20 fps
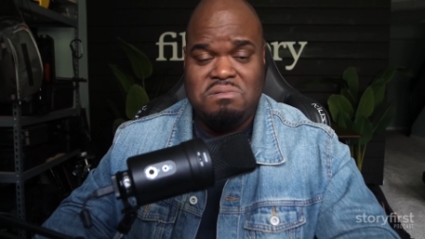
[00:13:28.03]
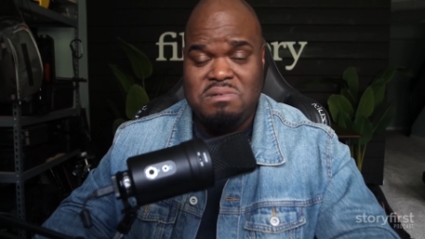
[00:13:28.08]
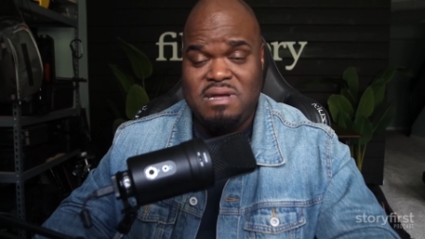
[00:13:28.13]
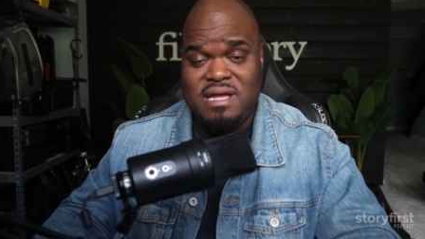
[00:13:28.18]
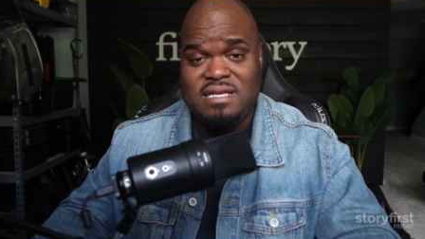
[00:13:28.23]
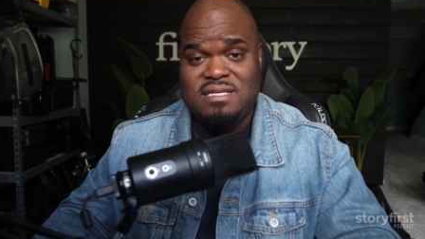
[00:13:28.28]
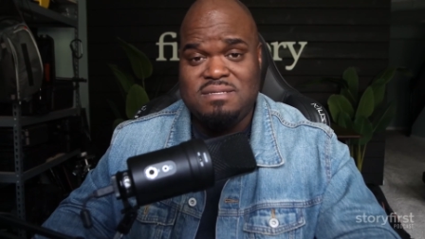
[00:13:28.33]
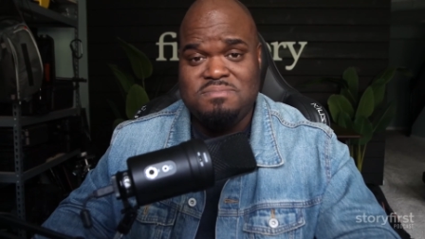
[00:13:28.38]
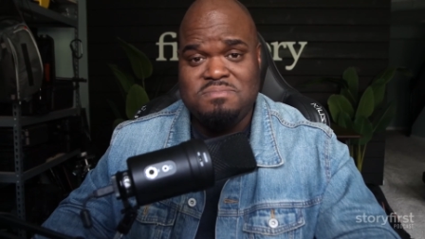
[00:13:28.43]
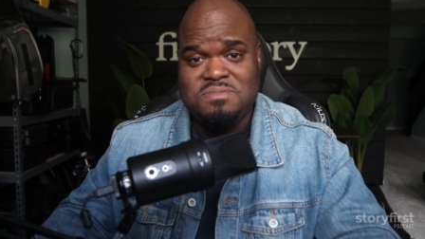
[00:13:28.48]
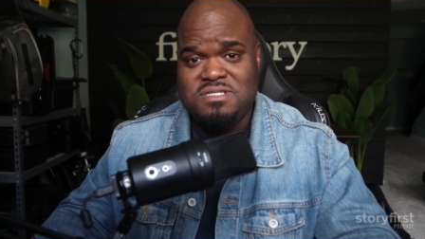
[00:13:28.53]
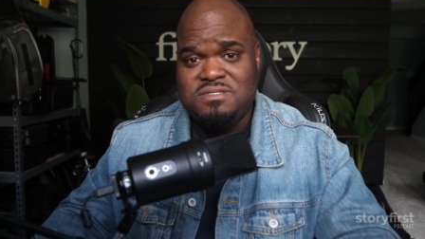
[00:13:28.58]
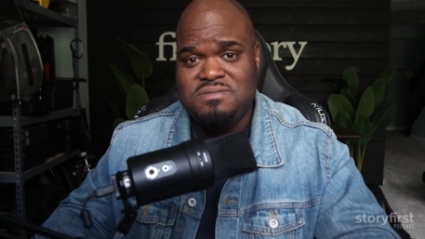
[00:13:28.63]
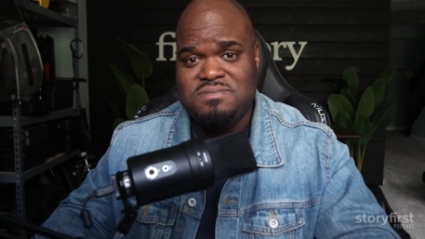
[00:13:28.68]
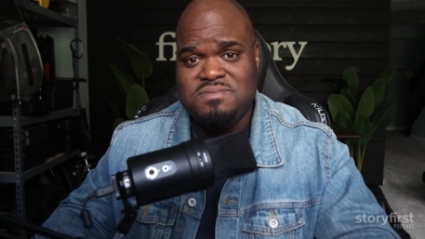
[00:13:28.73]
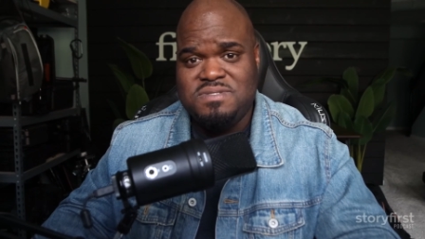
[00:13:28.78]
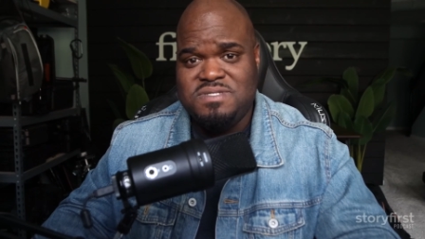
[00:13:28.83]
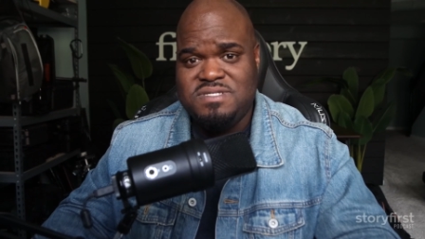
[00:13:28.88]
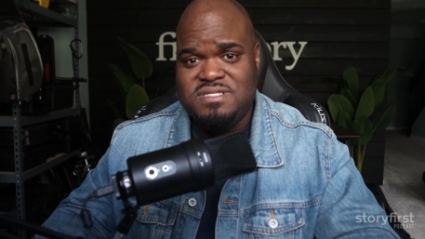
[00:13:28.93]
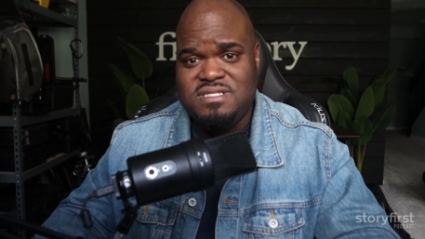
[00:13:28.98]
I guess I'm done
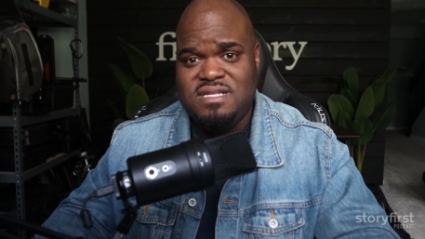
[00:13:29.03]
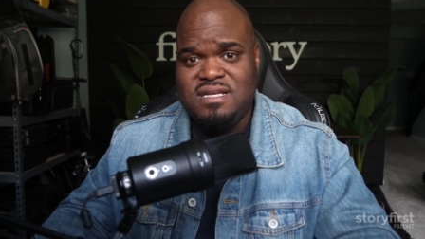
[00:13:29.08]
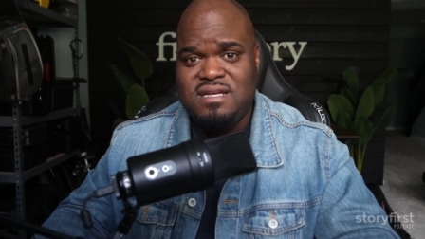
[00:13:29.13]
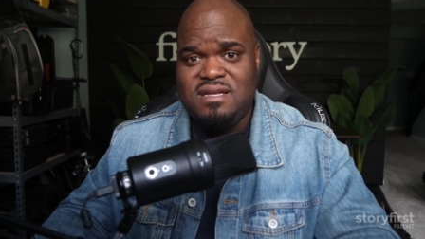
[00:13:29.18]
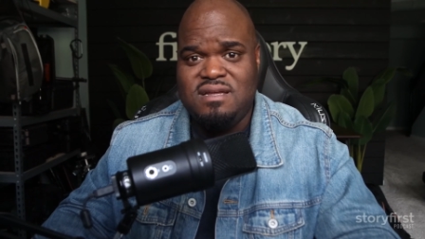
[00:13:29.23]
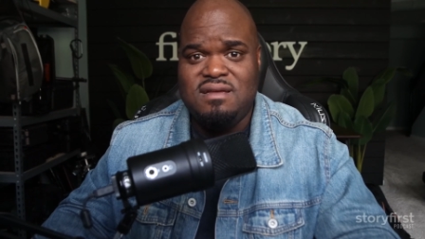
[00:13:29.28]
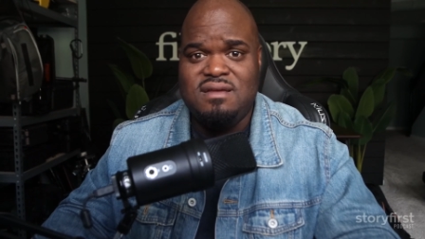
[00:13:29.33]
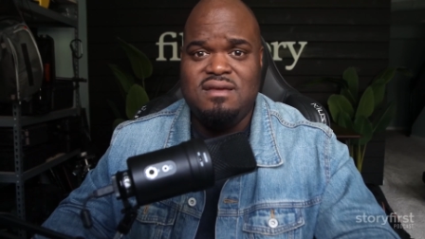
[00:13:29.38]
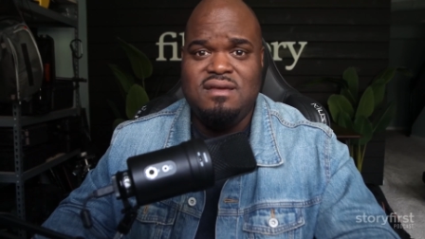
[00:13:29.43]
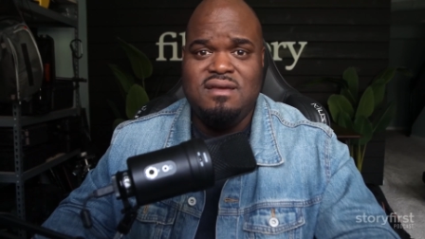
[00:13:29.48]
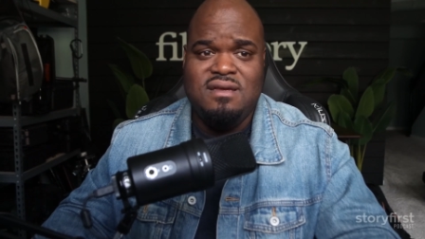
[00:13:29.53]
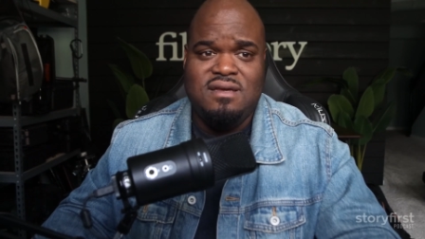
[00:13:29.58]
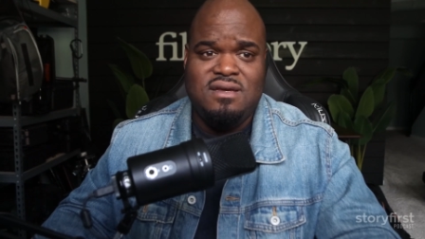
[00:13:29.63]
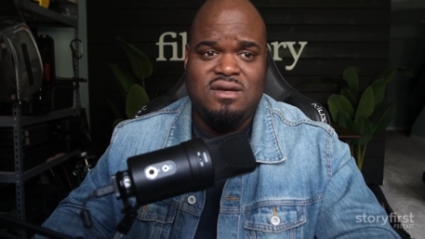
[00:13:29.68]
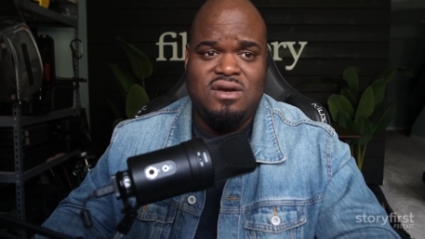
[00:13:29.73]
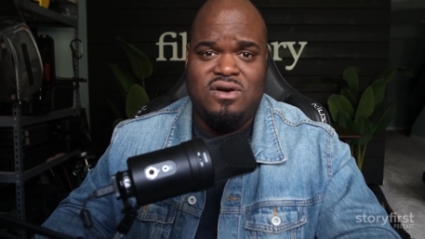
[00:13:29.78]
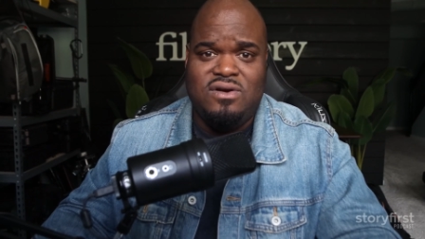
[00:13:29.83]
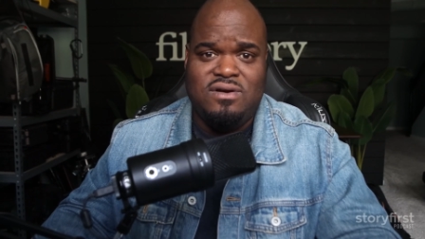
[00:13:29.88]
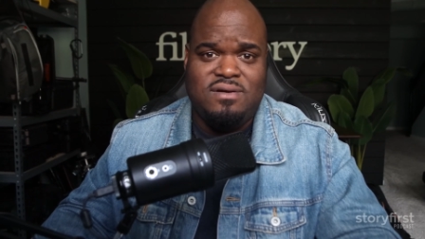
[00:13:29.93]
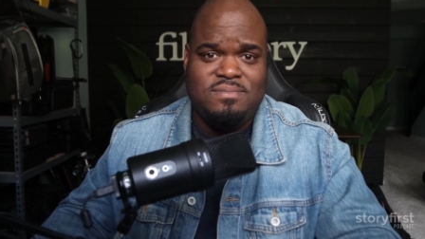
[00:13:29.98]
for the day
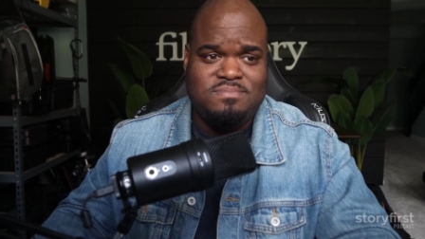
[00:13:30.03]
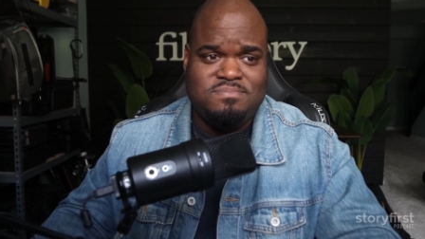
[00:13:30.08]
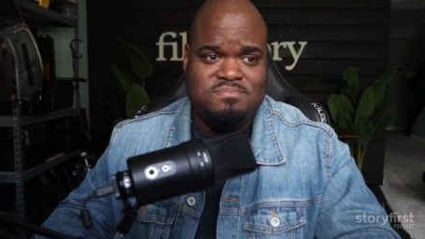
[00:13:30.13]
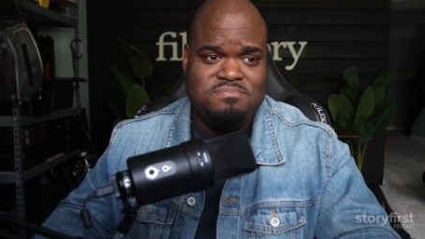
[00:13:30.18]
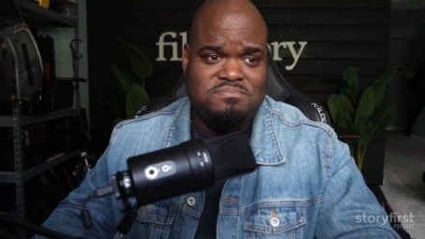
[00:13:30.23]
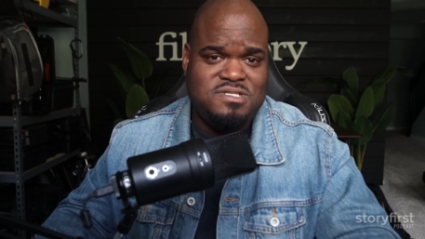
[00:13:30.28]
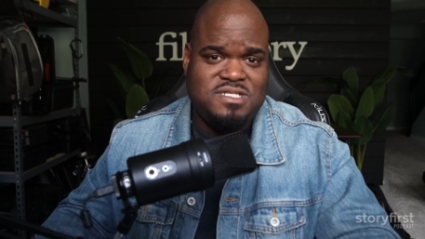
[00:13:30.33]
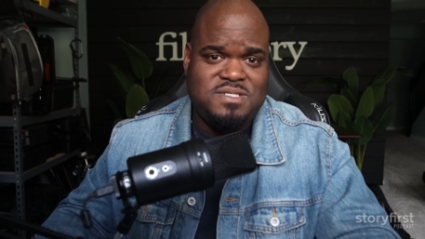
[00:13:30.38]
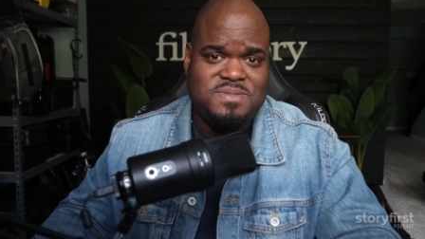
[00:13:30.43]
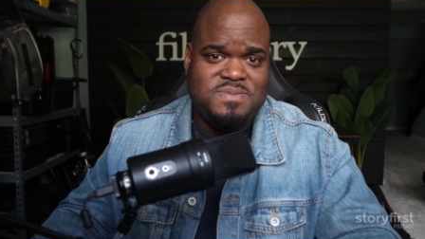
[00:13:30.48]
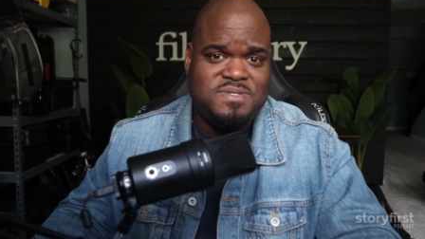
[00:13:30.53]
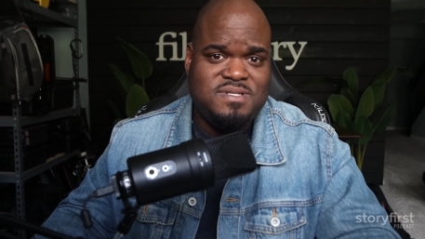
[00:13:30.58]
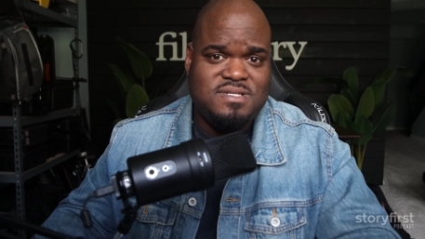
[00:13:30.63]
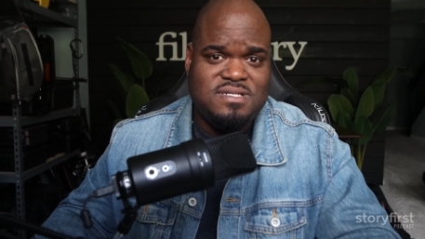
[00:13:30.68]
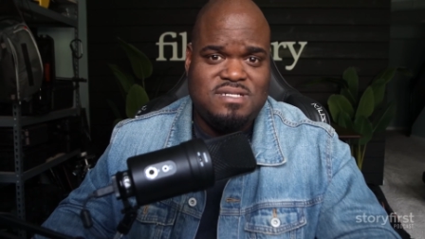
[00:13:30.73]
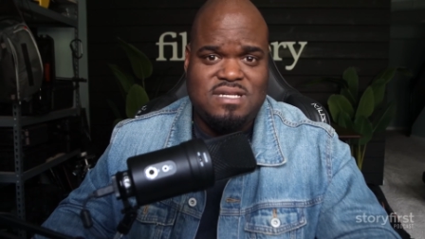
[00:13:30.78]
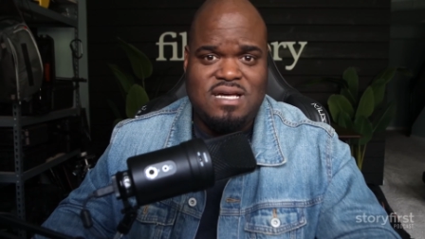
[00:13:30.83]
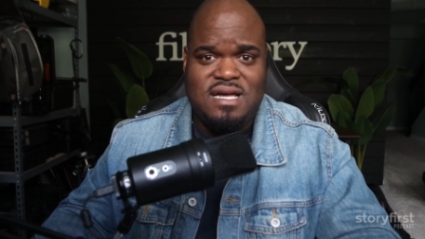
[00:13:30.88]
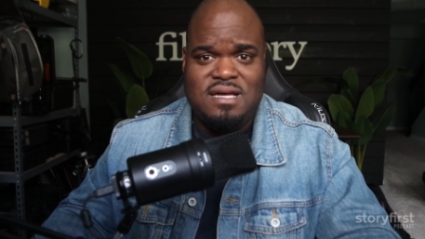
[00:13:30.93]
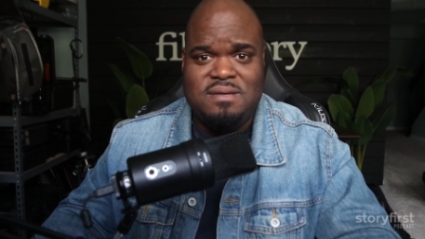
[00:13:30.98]
or I'm done for
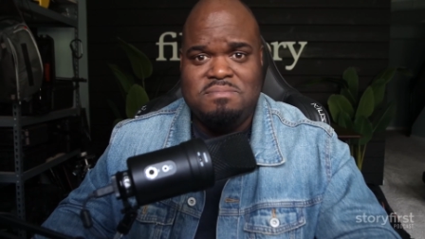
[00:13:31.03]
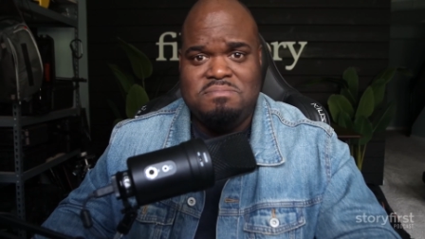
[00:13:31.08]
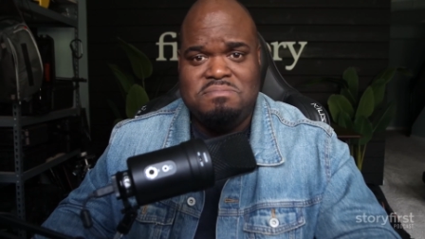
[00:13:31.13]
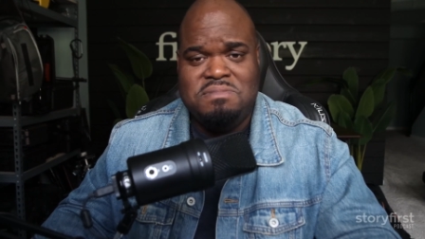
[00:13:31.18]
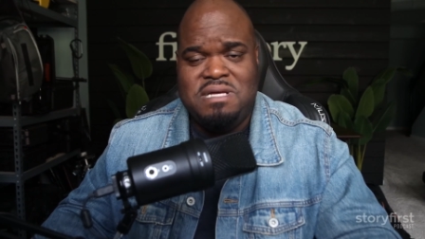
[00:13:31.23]
this time.